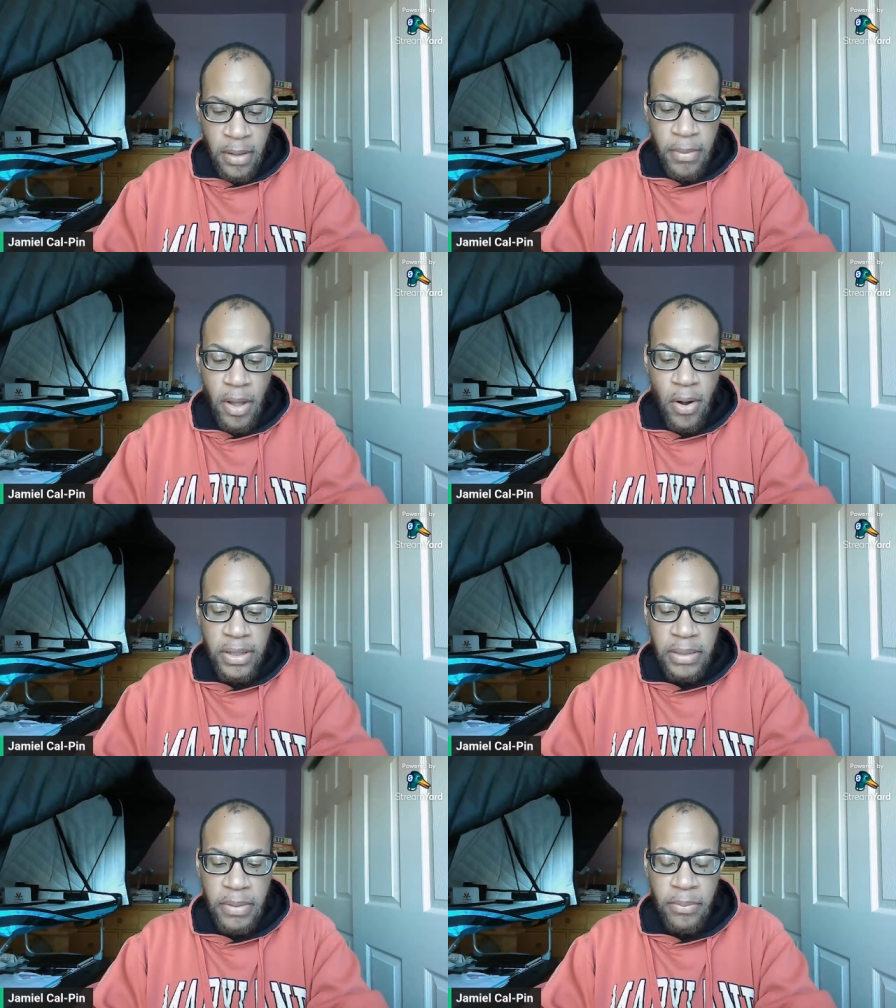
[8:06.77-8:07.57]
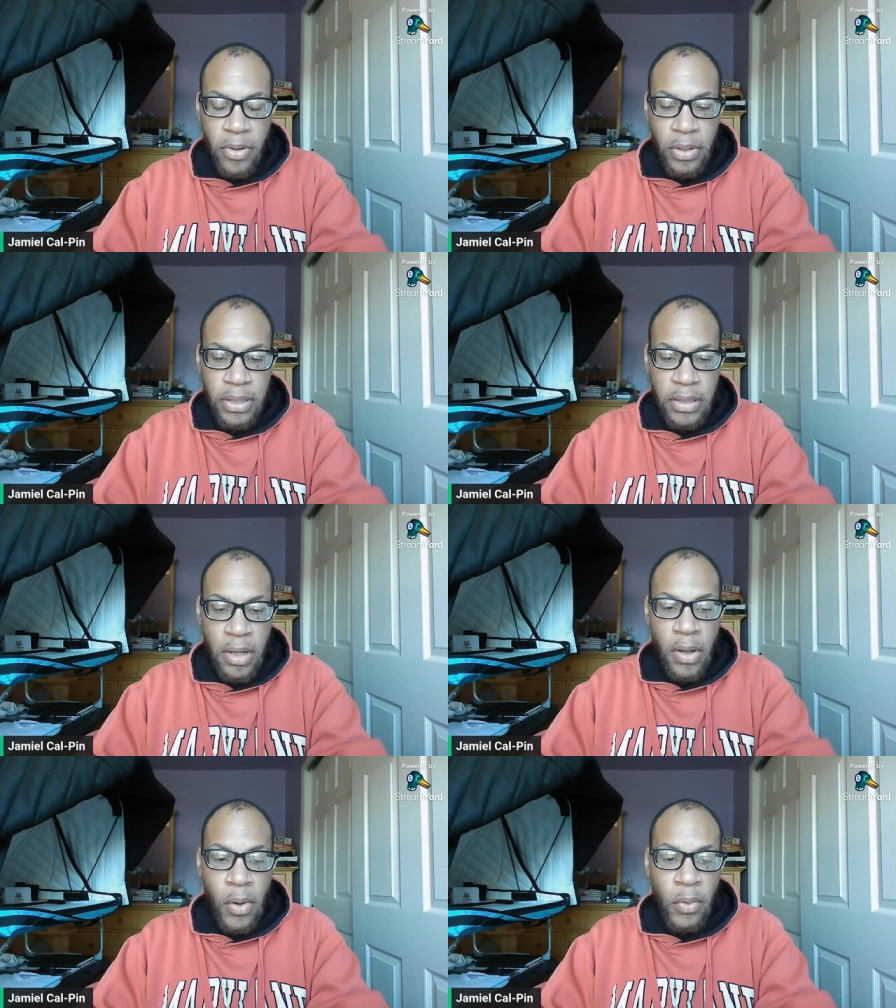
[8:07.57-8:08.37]
My heart can be broken
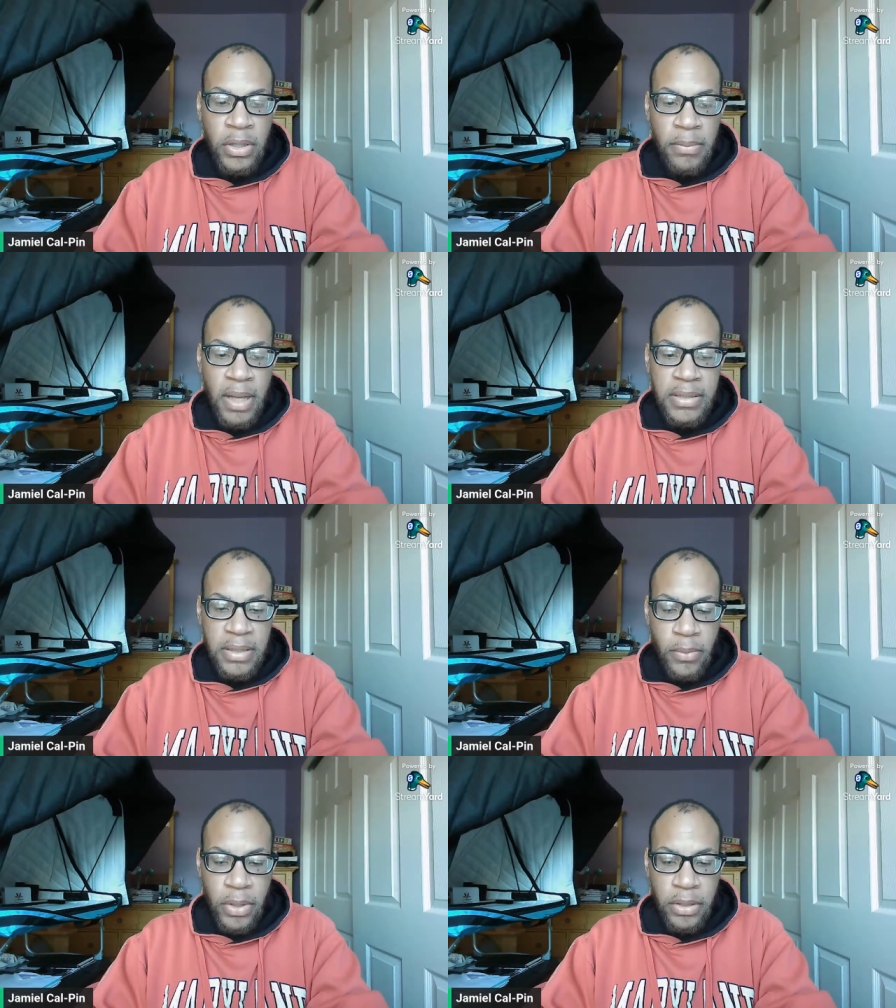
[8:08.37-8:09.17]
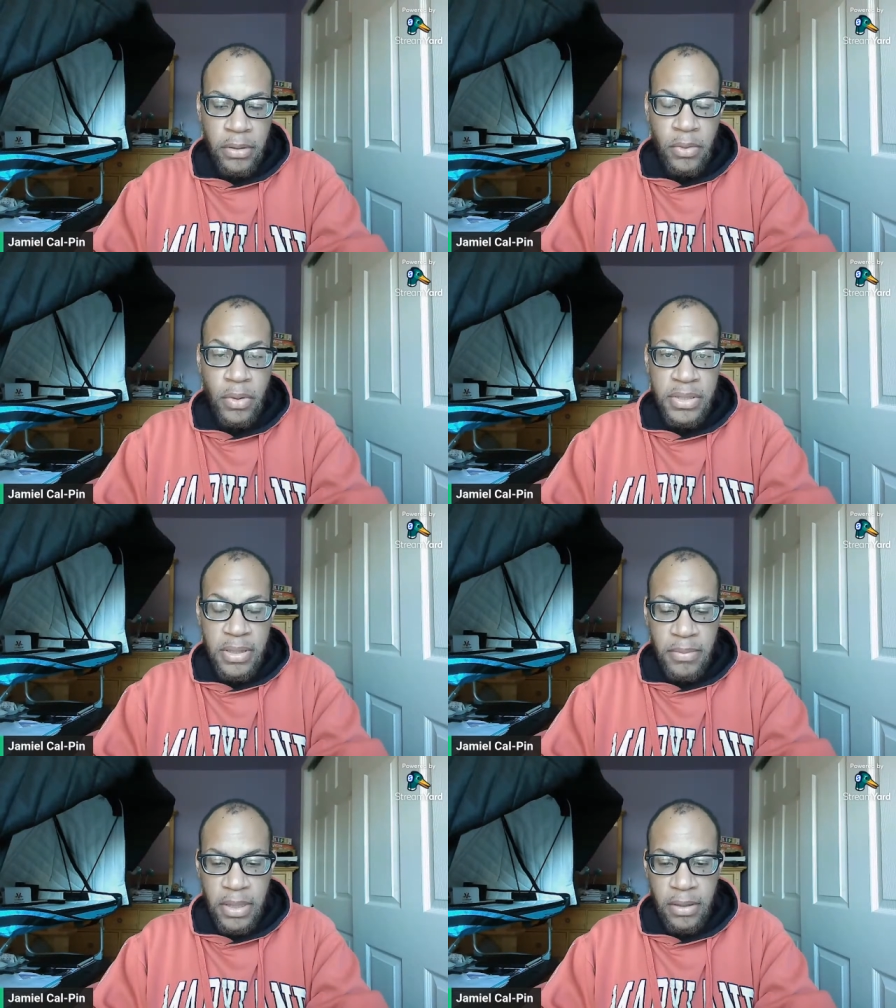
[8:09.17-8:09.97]
only by someone or
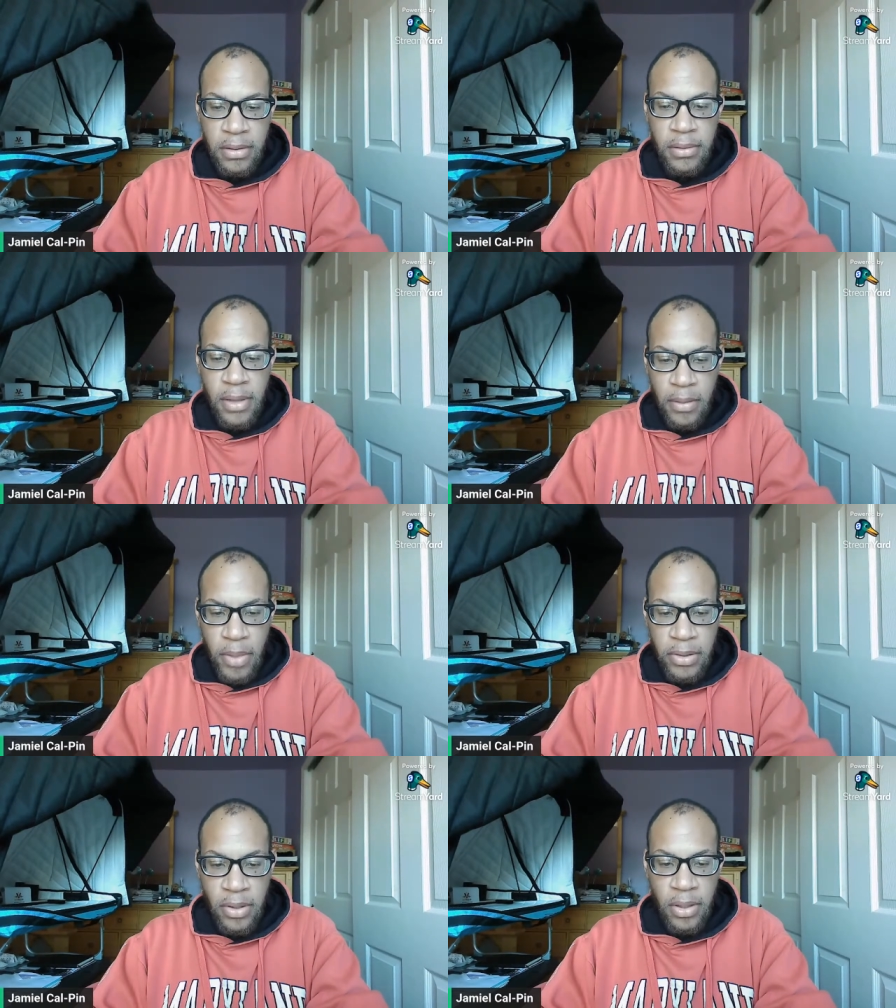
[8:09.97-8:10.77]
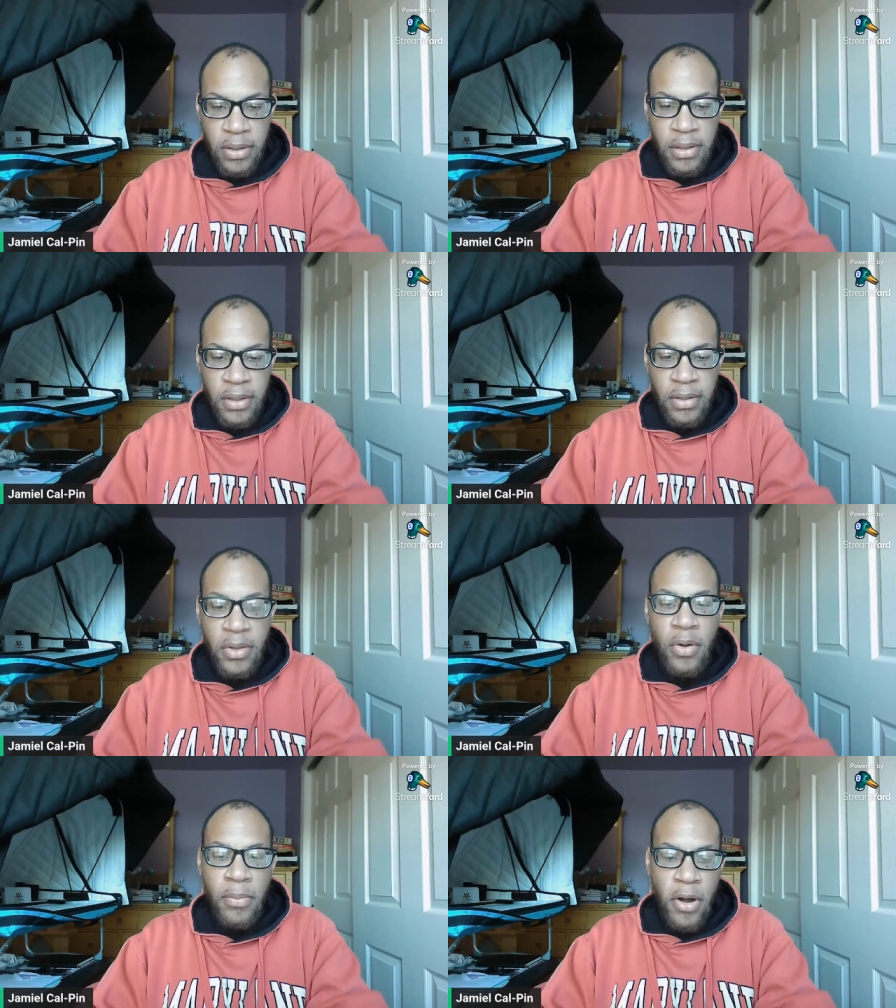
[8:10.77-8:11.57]
something, like my dog,
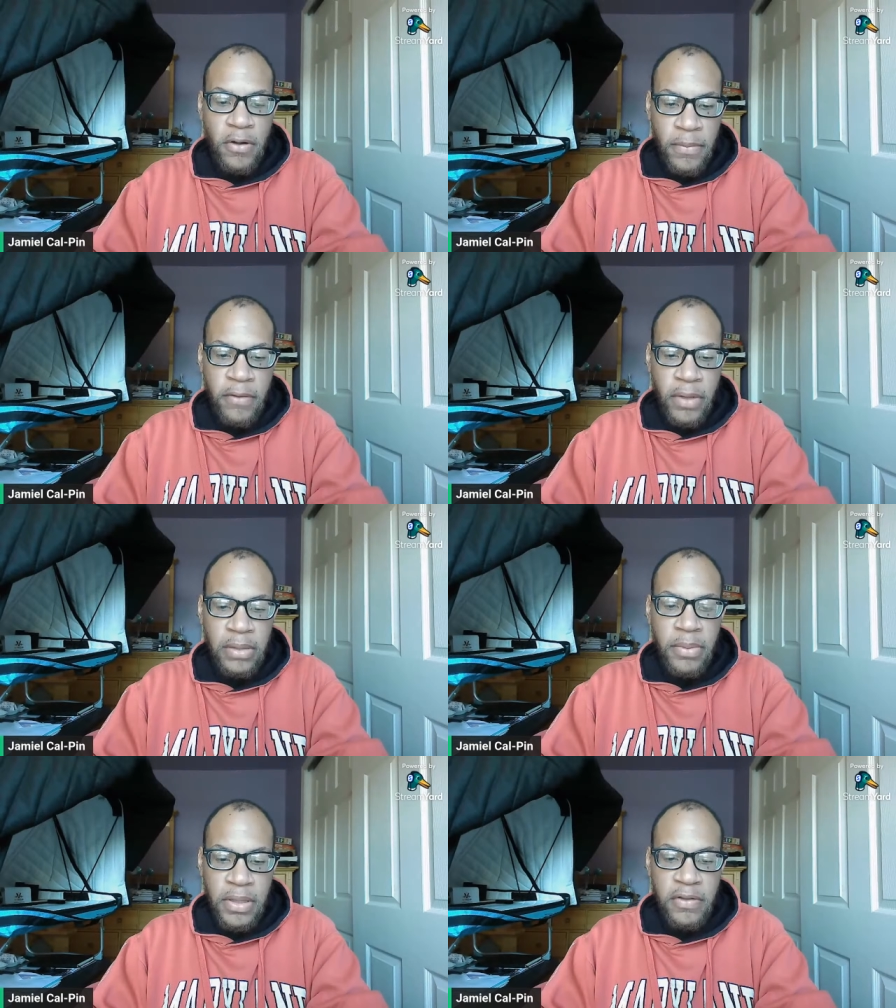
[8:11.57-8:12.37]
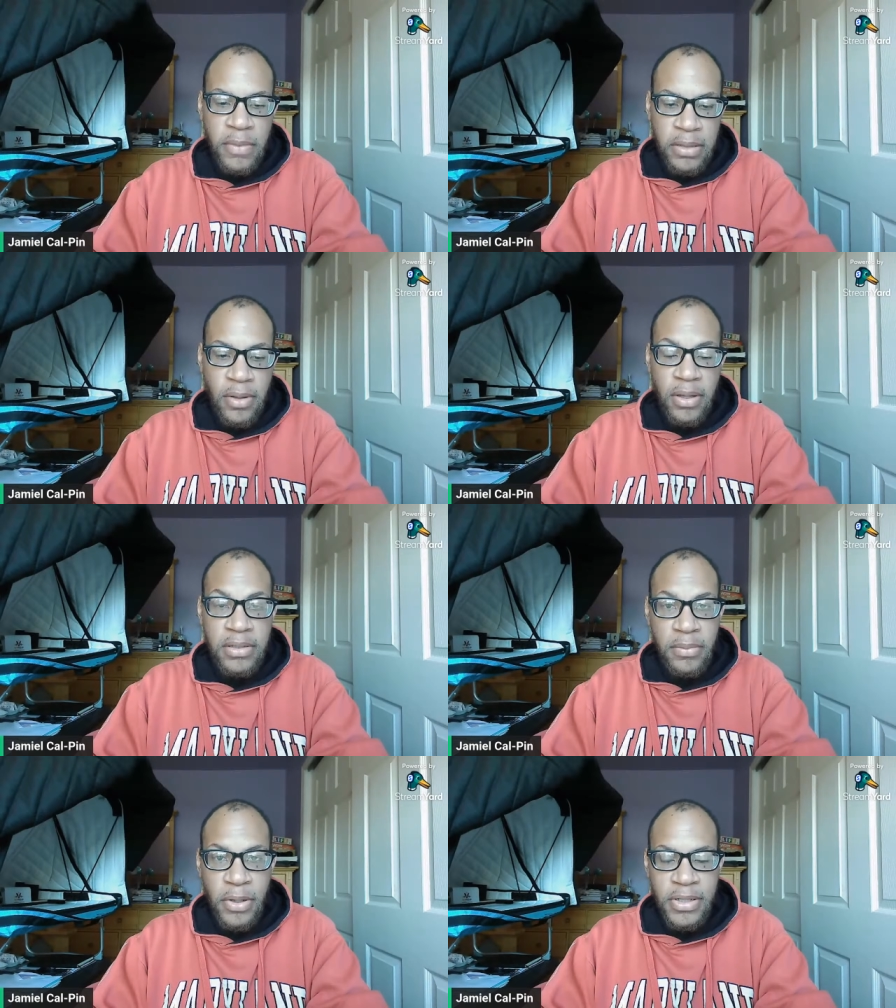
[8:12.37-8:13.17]
though a part of me really believes my dog
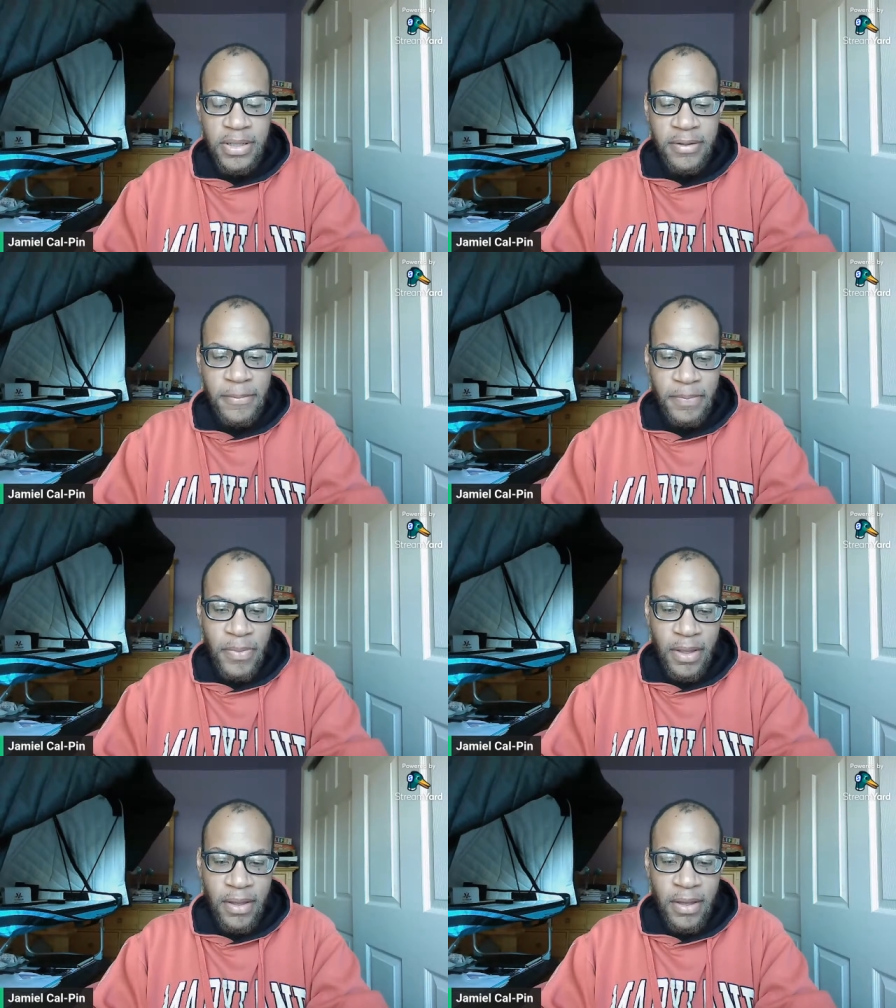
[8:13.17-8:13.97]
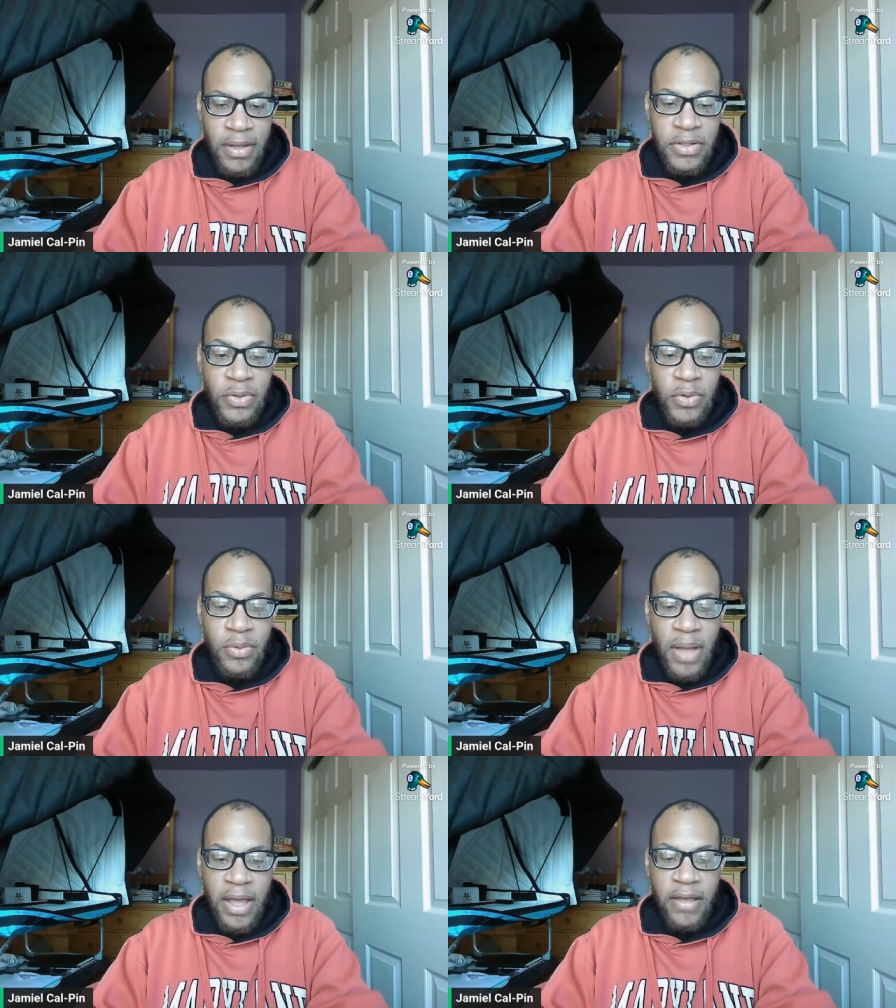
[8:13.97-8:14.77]
is a person, to
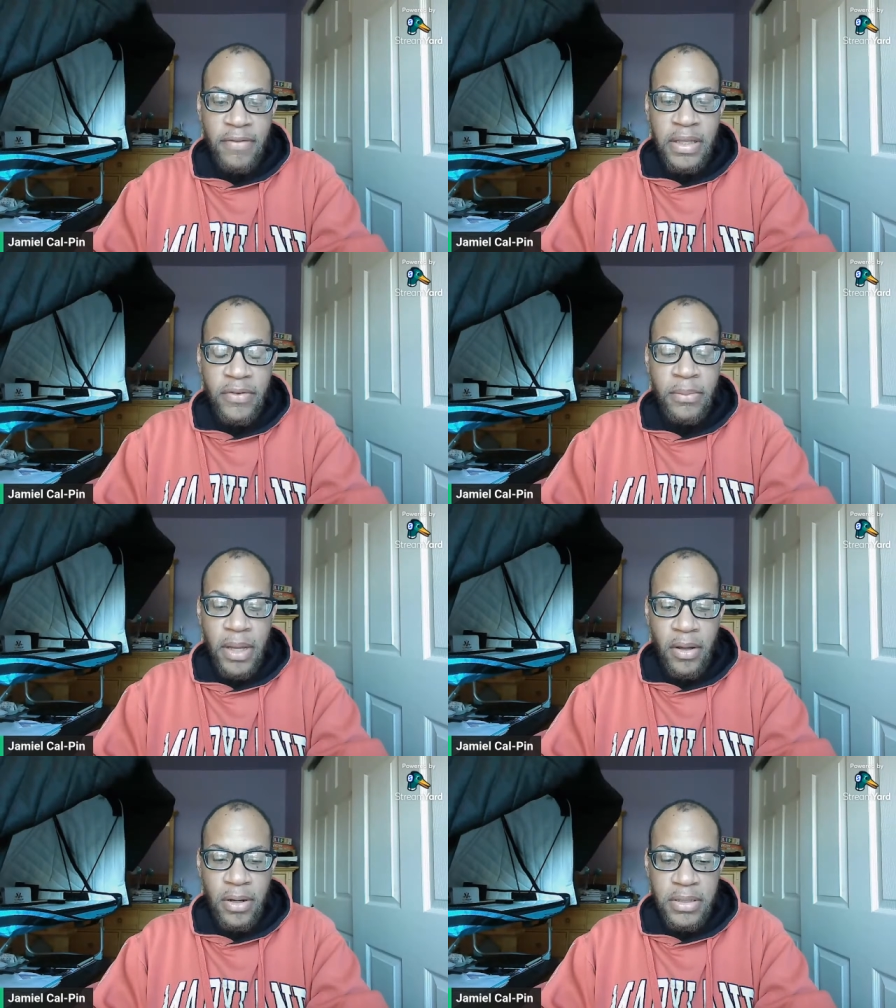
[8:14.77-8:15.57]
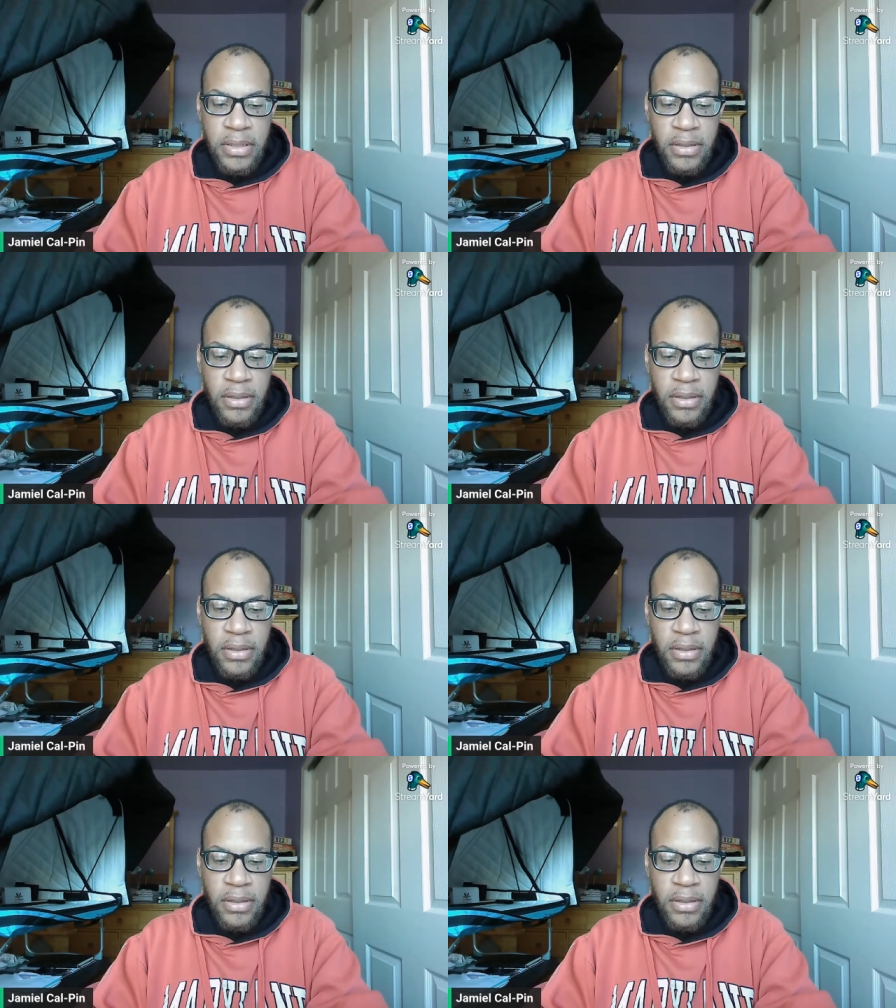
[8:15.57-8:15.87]
whom I have given my heart.